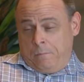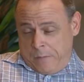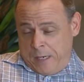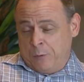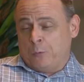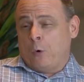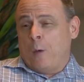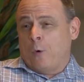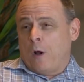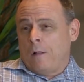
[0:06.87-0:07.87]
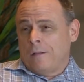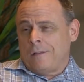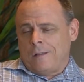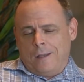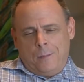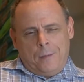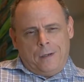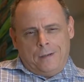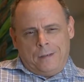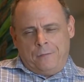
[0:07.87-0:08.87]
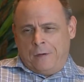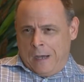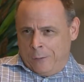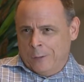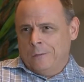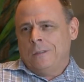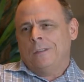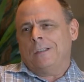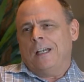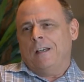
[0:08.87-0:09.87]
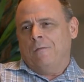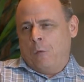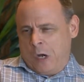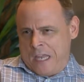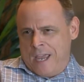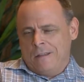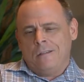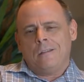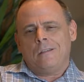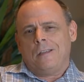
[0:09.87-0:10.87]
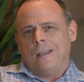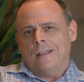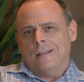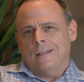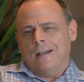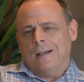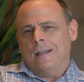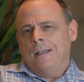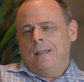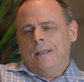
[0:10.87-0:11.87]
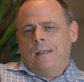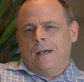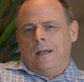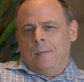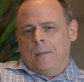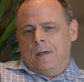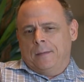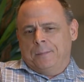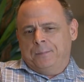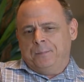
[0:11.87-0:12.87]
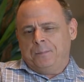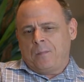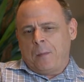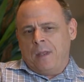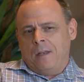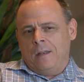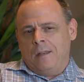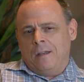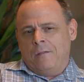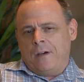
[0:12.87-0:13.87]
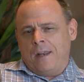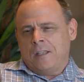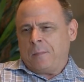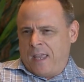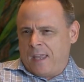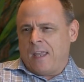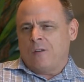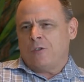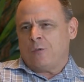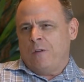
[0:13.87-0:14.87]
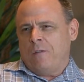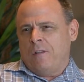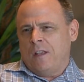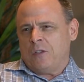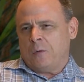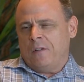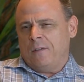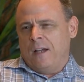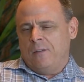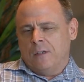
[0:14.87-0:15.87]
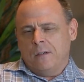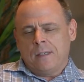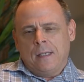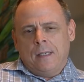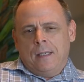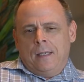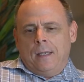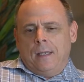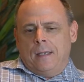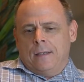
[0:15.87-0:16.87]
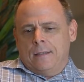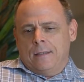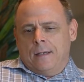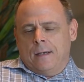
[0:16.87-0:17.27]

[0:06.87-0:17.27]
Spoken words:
My name is Roy Morales. I'm a father. I have 4 kids, and I'm been in the finance banking industry for the last 25 years. And